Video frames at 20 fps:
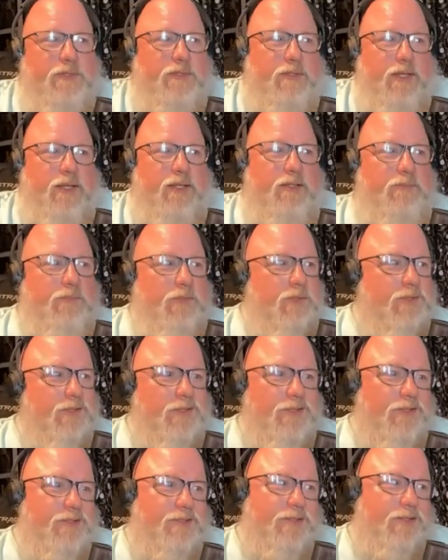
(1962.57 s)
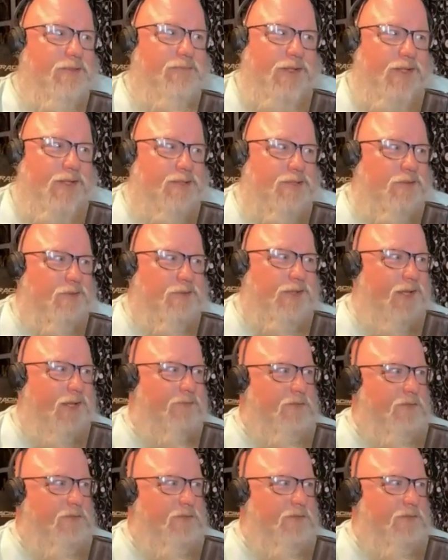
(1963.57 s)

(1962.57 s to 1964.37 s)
So that community doesn't even necessarily